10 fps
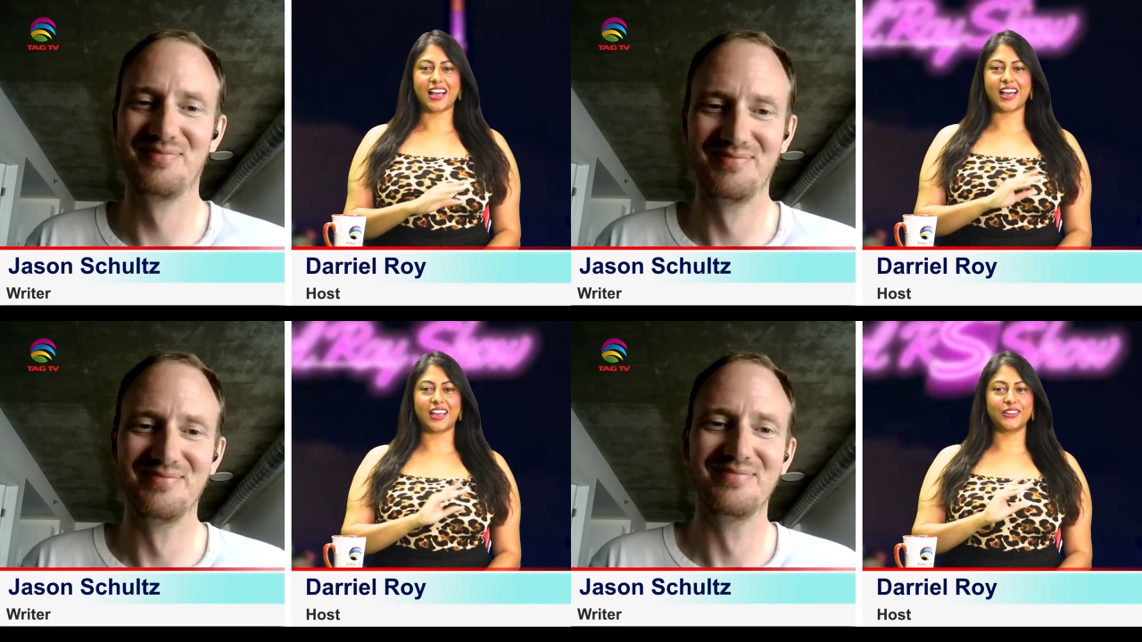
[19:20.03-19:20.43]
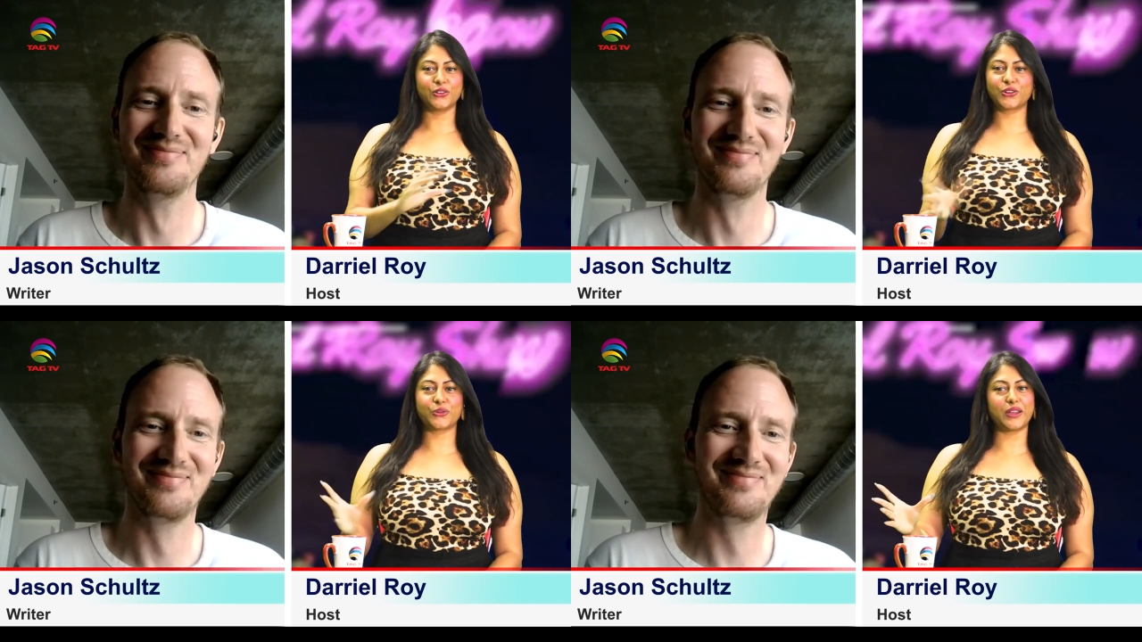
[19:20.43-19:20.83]
Speaker 1: Uh,
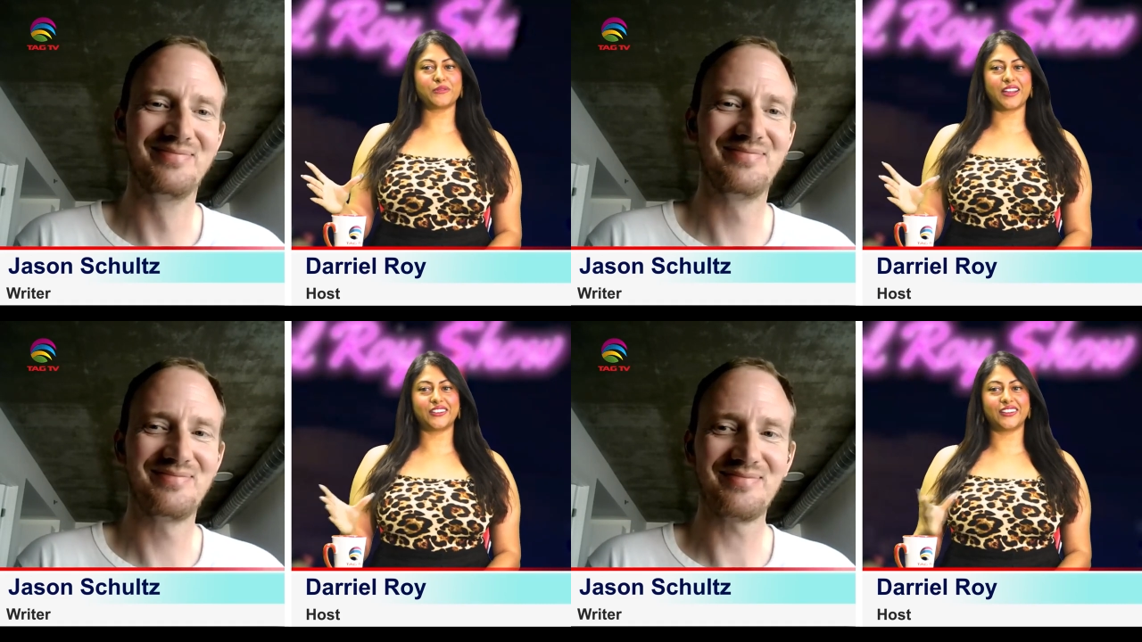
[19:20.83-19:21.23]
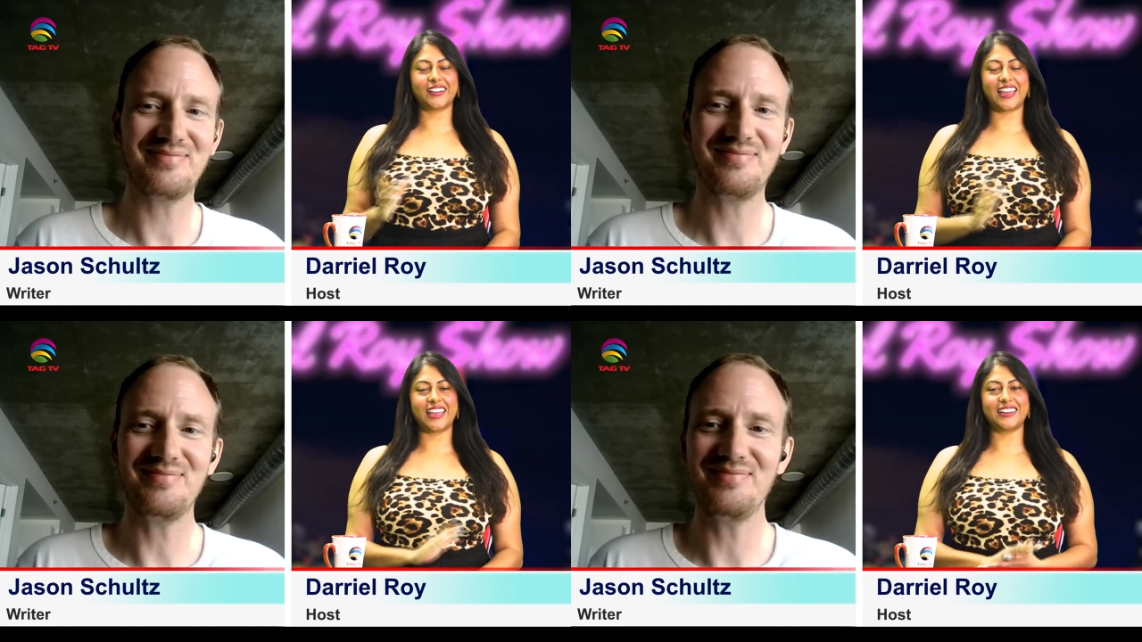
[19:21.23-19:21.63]
you're a great
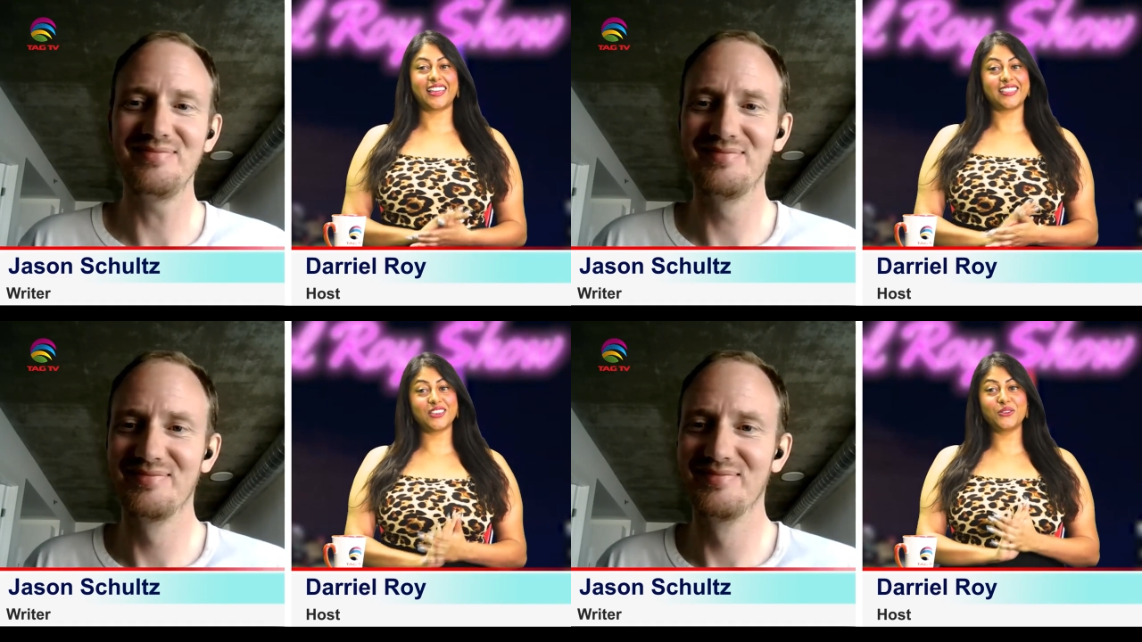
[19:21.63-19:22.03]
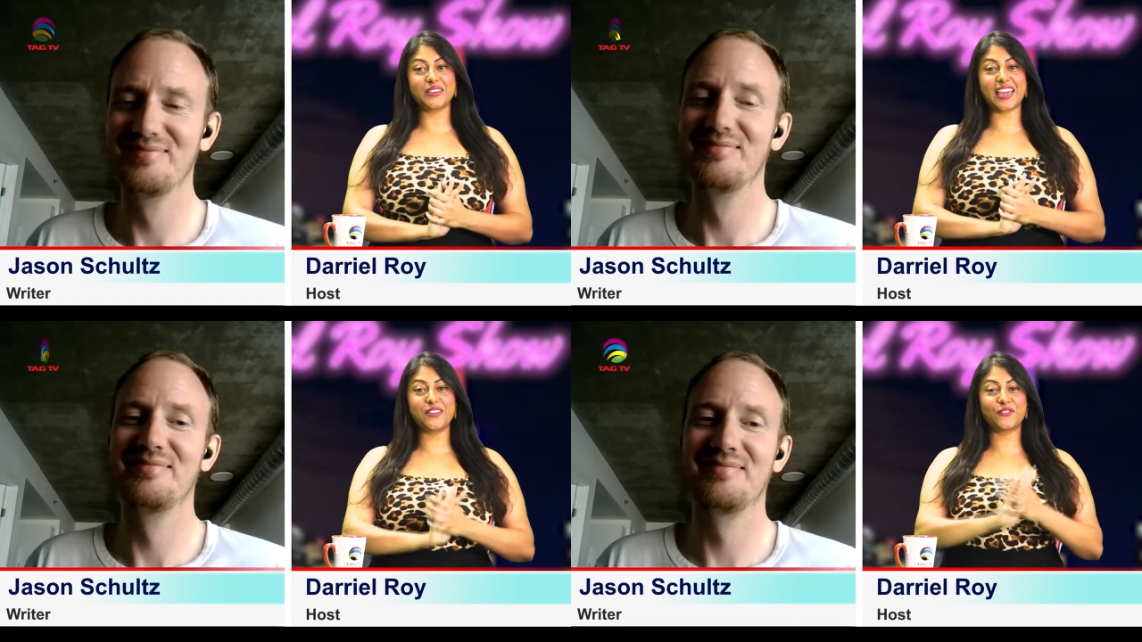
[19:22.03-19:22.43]
writer, and thank
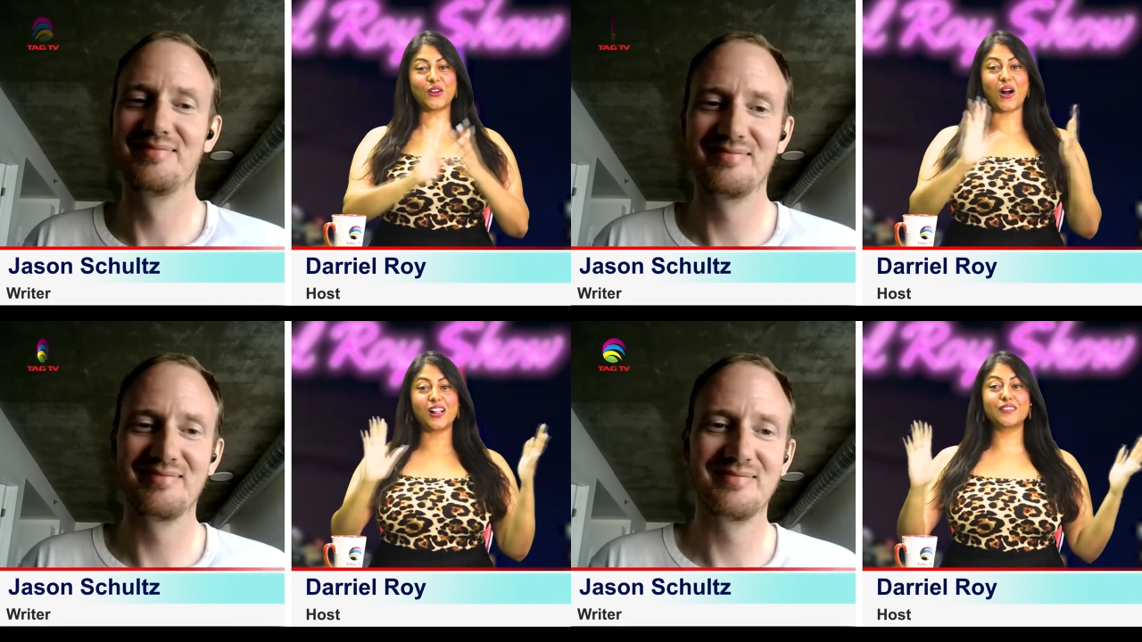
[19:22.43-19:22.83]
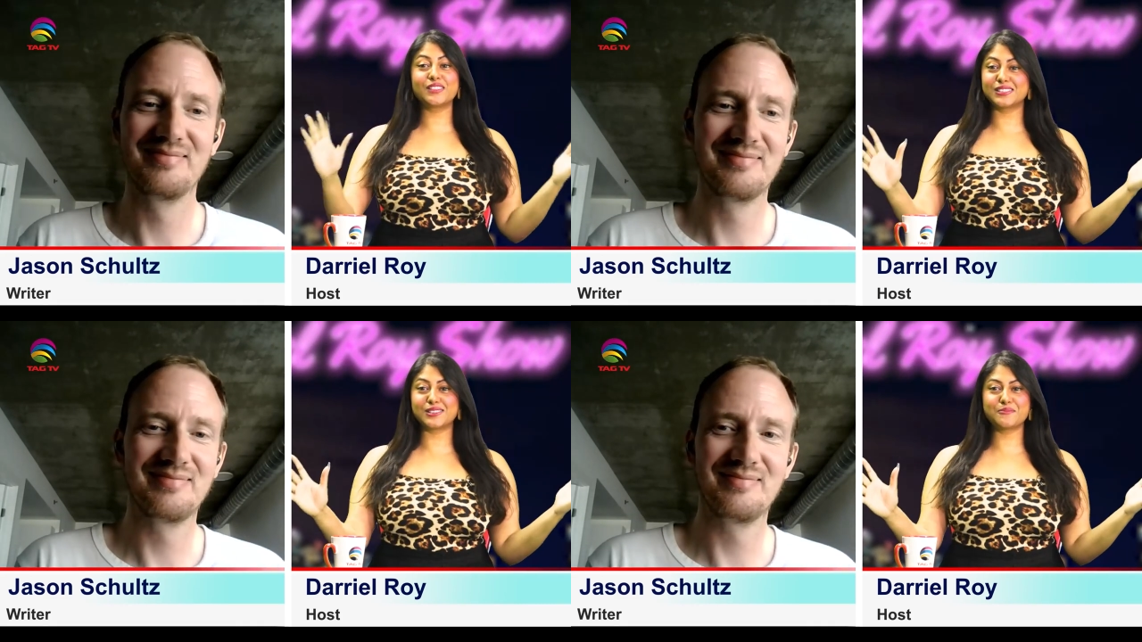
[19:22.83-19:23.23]
you again for all
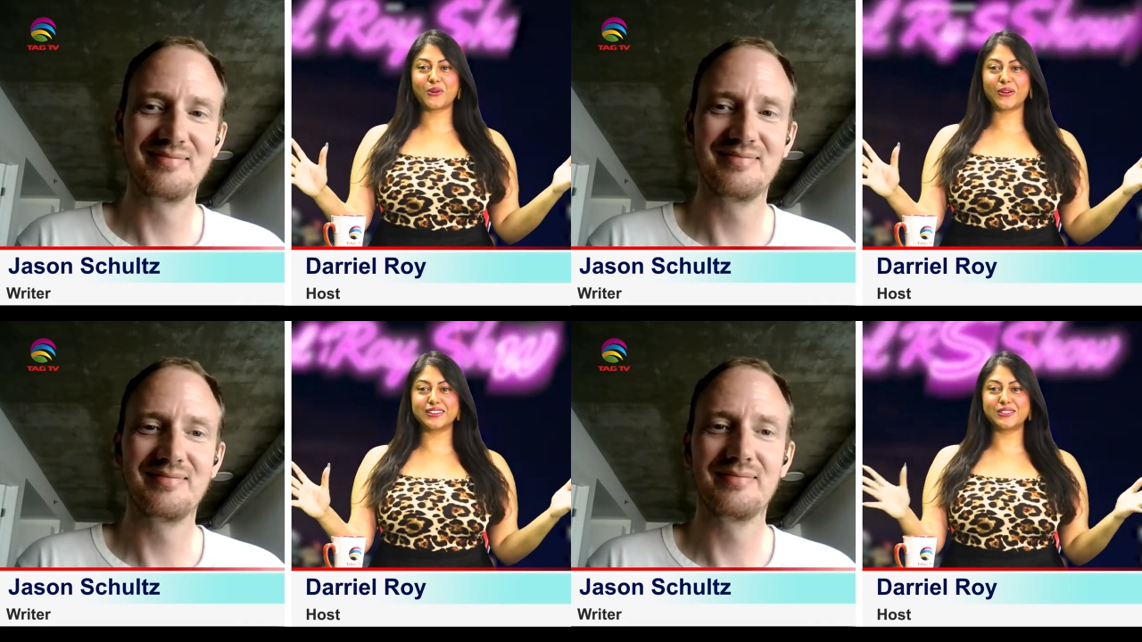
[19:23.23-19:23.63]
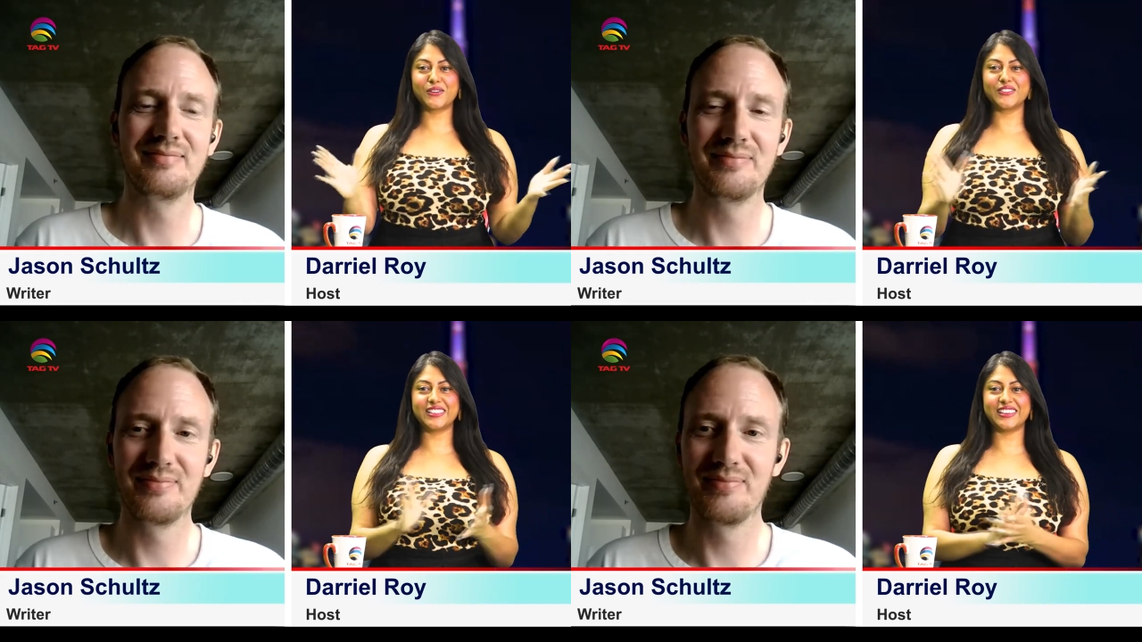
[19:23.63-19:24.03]
of the support
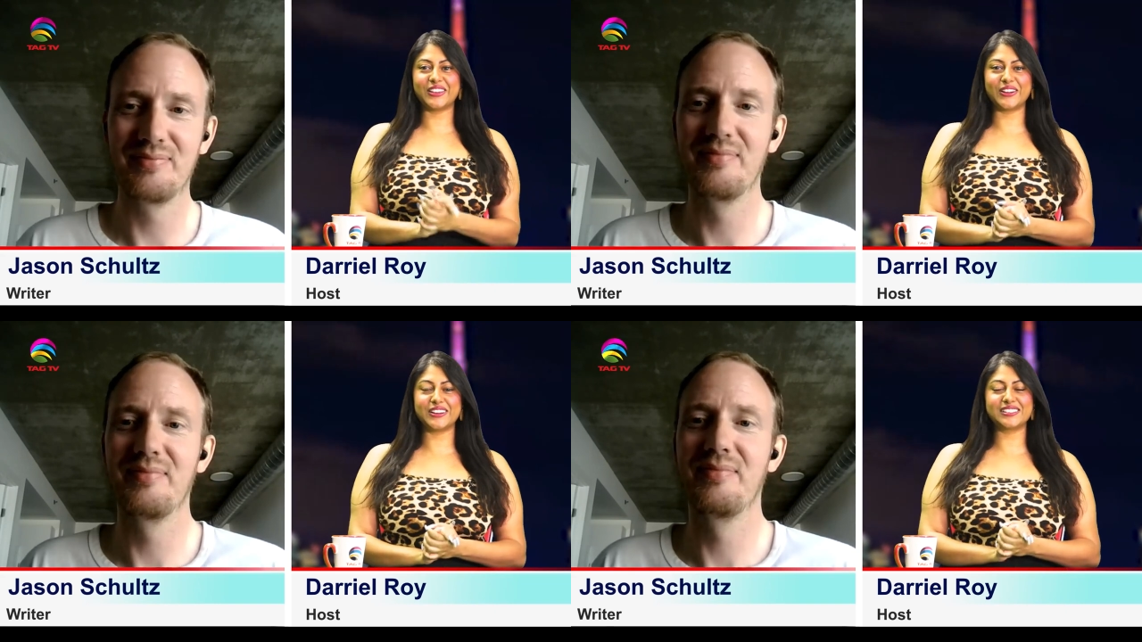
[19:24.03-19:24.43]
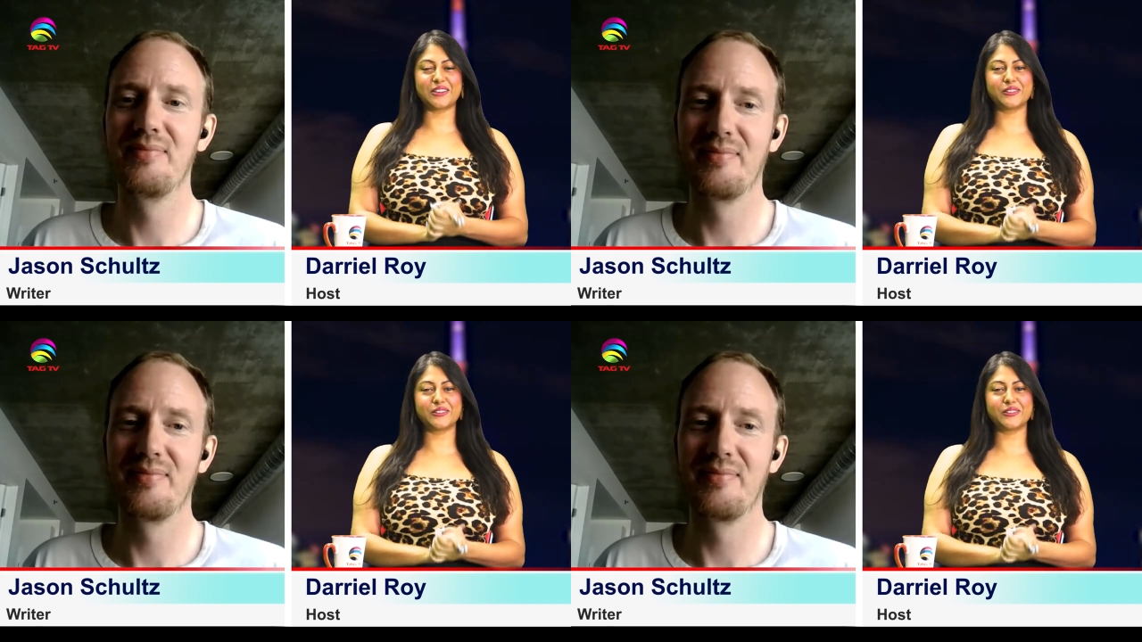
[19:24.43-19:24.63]
over the years.